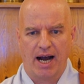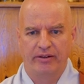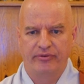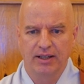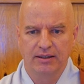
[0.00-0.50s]
I
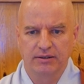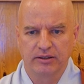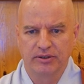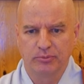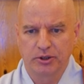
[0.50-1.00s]
feel a lot of
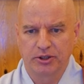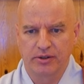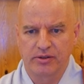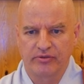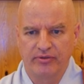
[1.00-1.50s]

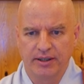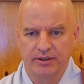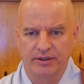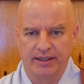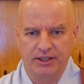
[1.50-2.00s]
emotions fear,
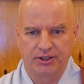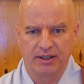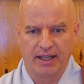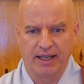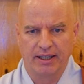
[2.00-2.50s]
aggression,
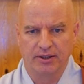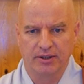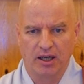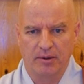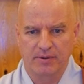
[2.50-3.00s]
anger,
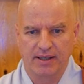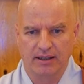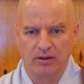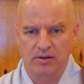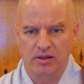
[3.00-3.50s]
upset,
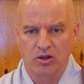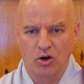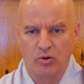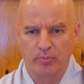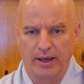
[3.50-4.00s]
lost
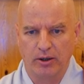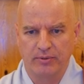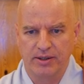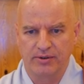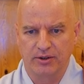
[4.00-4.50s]
hope. I
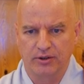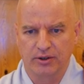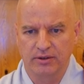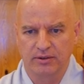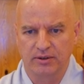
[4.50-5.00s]
always
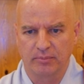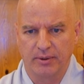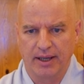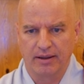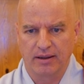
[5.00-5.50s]
return to the
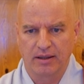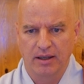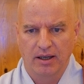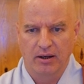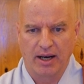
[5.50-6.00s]
breath
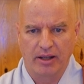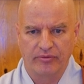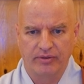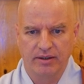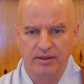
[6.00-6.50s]
and I
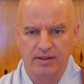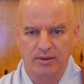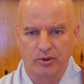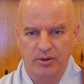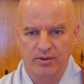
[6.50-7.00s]
feel these
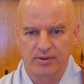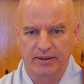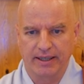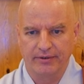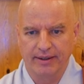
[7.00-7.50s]
emotions, but
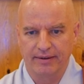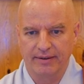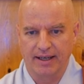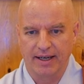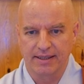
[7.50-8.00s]
I
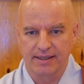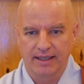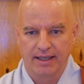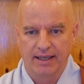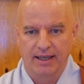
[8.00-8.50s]
recognize
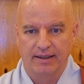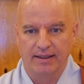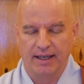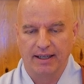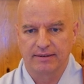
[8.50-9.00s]

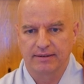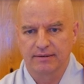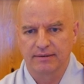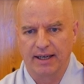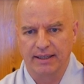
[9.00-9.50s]
that
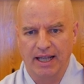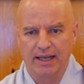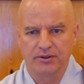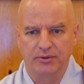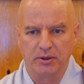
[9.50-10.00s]
I'd
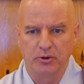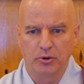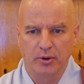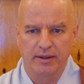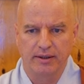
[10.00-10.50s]
like to
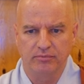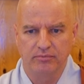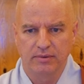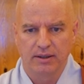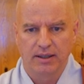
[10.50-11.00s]
ignore them
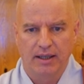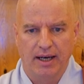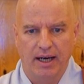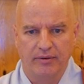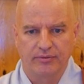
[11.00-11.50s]

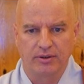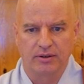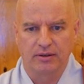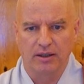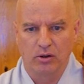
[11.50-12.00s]

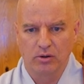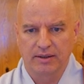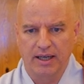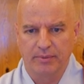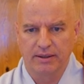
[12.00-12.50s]
after a long
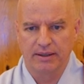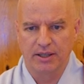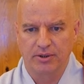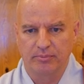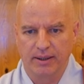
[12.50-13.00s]
time
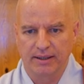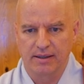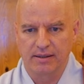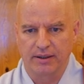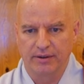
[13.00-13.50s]
meditation
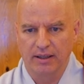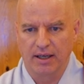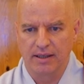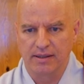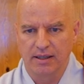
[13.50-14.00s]
practice, I
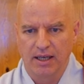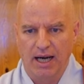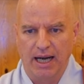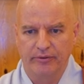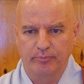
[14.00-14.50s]
realized
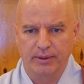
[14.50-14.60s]
I have